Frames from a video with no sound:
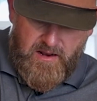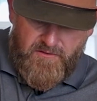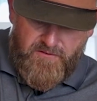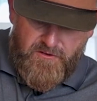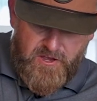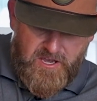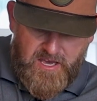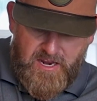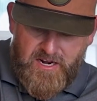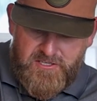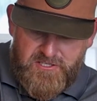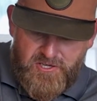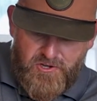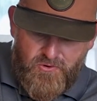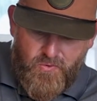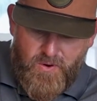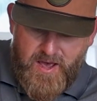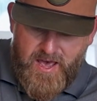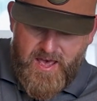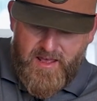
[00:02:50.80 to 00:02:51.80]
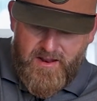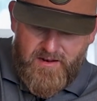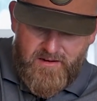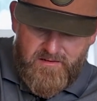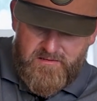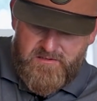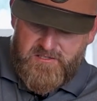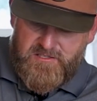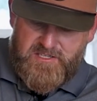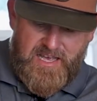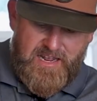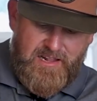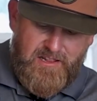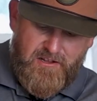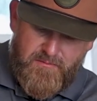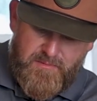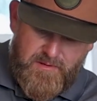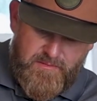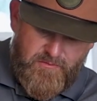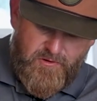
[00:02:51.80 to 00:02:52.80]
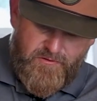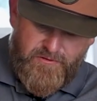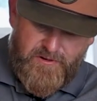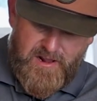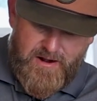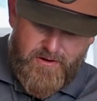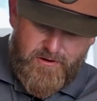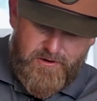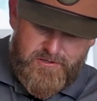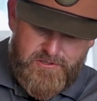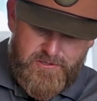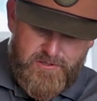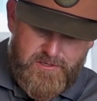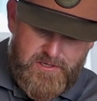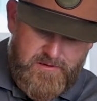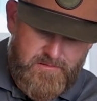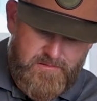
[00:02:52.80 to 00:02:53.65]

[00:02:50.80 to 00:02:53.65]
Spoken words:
you get it too wet, just add a little bit more flour to it.